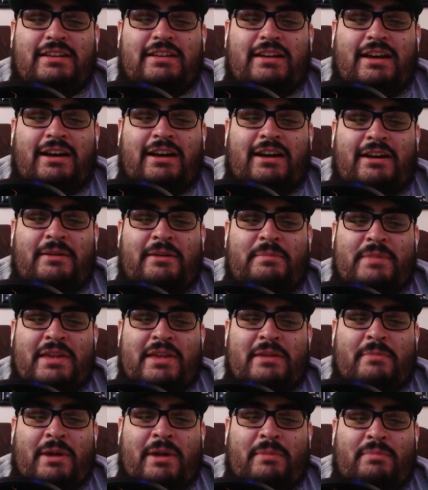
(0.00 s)
Uh, me
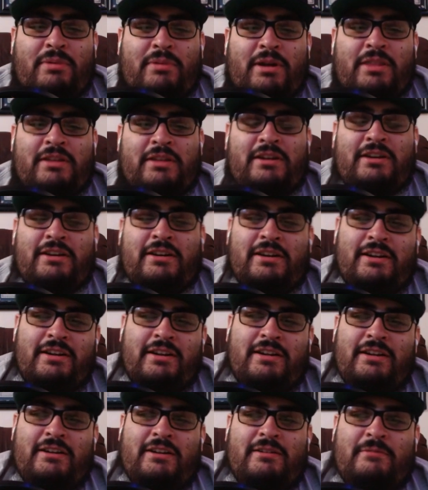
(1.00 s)
and my brother,
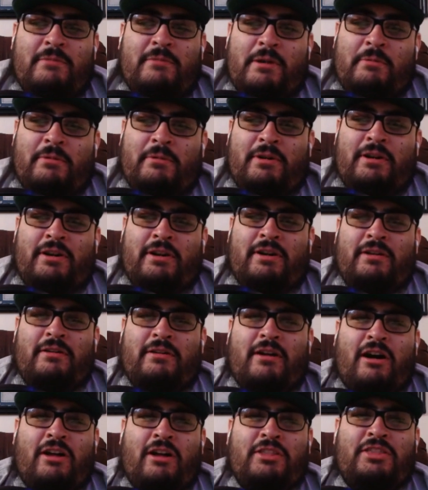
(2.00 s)
we were
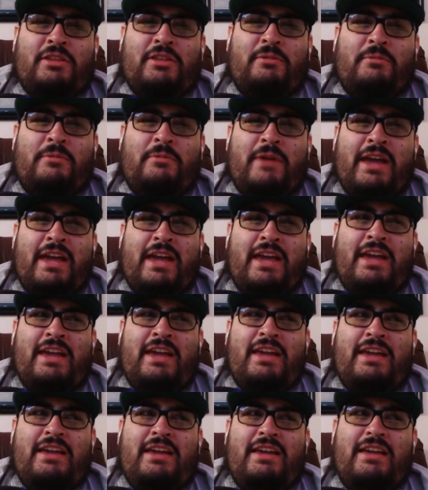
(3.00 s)
on the
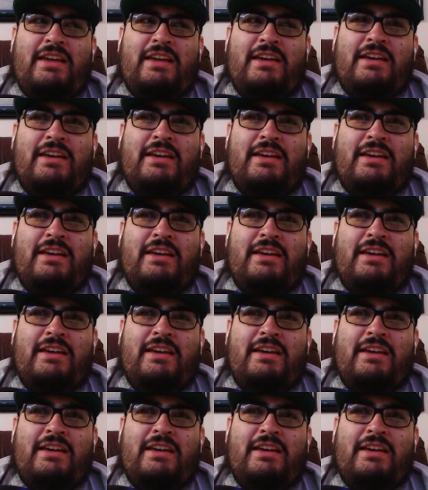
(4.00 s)
way.